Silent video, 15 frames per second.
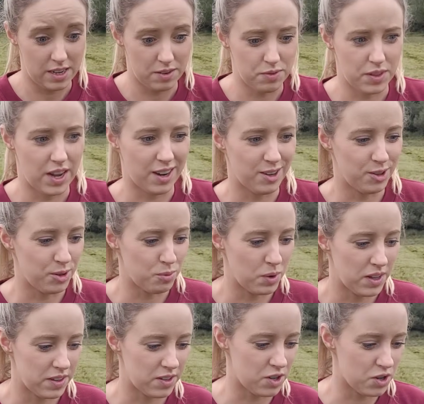if that good
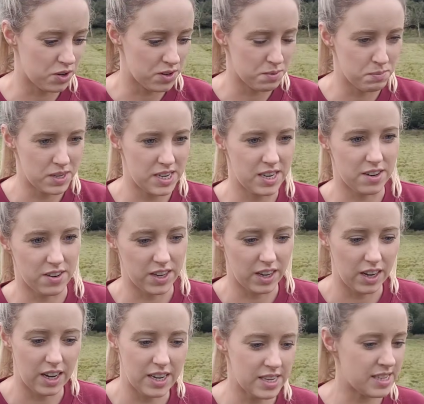weather does
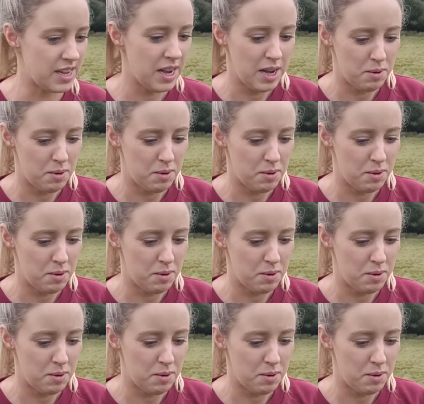materialise,